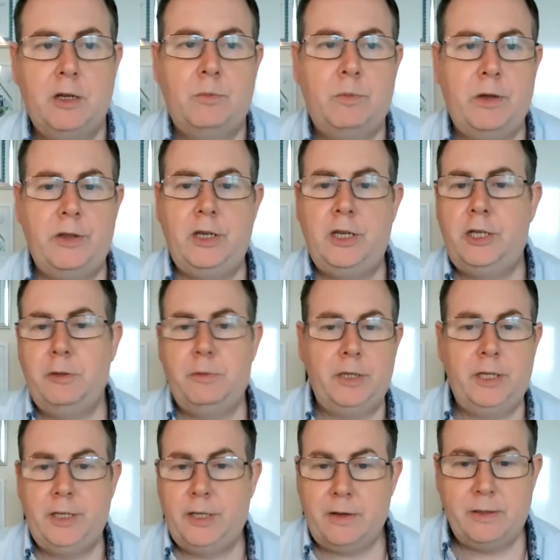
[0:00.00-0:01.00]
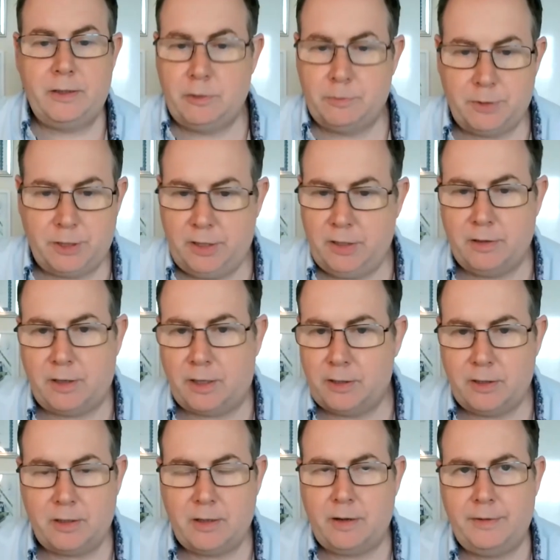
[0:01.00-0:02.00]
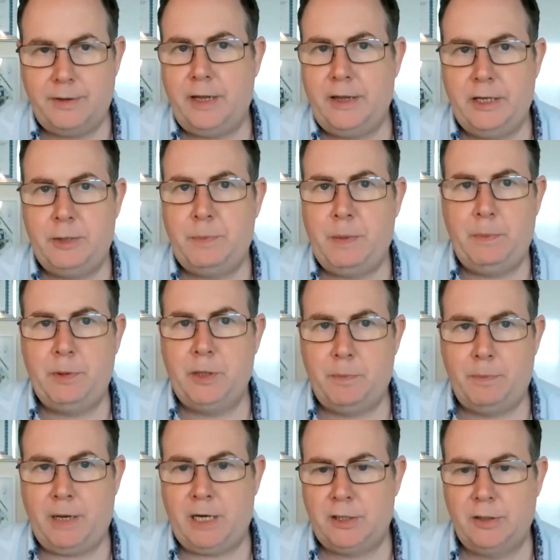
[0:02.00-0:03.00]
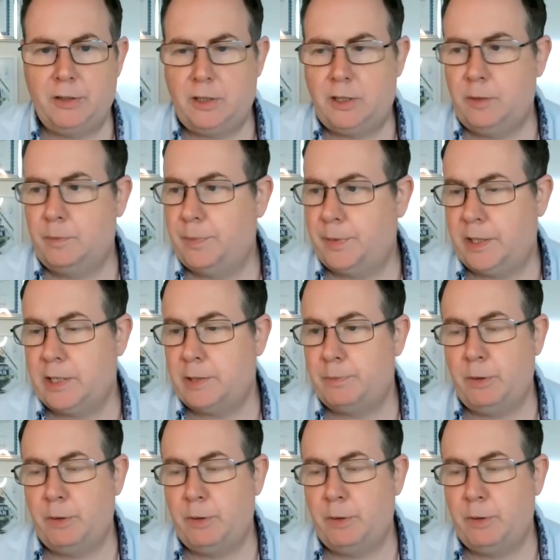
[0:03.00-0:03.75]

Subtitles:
Whether you do or you don't is up to you. I don't get these people that bash other companies.